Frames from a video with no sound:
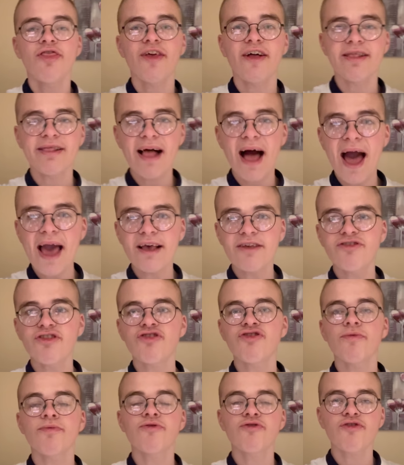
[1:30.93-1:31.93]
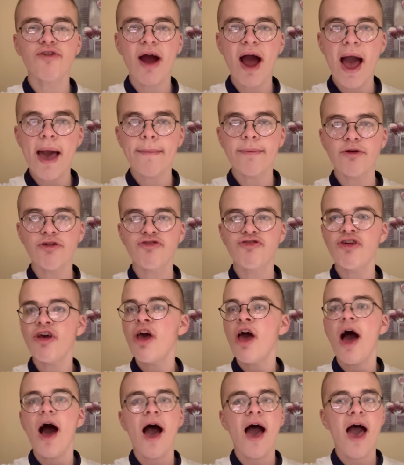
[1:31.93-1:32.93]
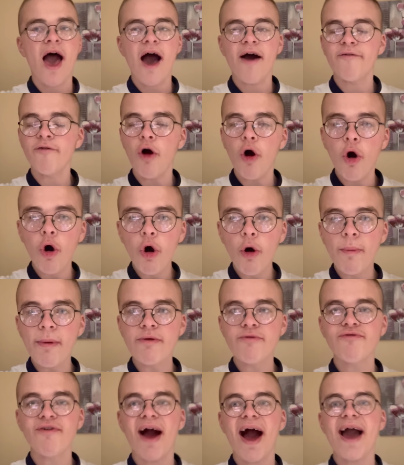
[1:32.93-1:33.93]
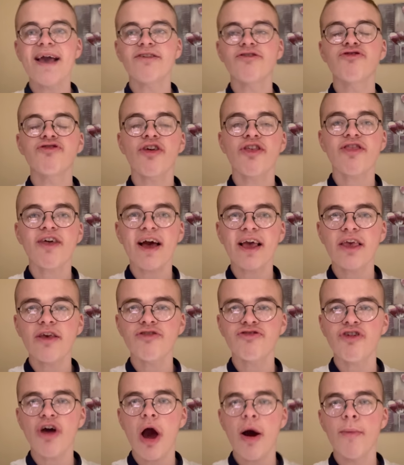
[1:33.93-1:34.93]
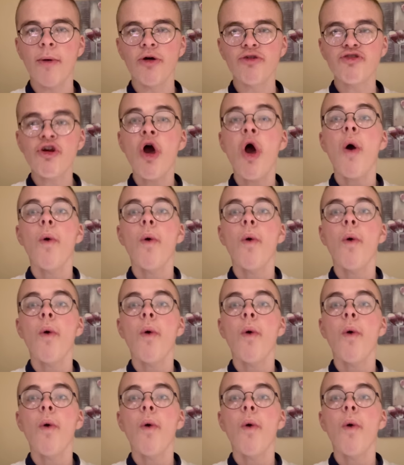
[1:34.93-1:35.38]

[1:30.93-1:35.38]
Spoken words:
The likes, the subscribers have all been rising, so thank you so much.